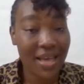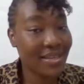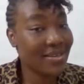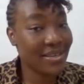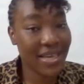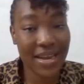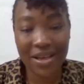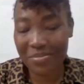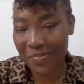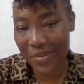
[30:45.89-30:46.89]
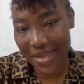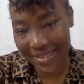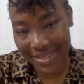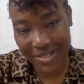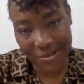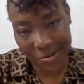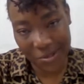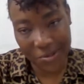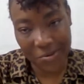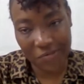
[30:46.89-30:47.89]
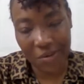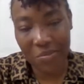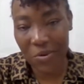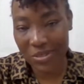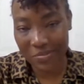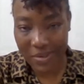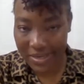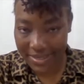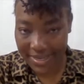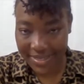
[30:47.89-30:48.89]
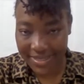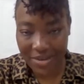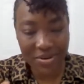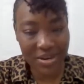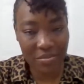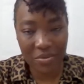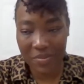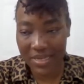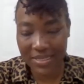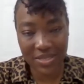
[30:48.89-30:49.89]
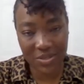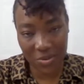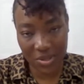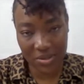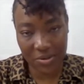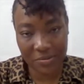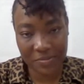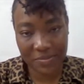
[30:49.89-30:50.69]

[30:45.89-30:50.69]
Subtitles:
You cannot be placed in Tokyo for most persons. They will not be placed in Tokyo.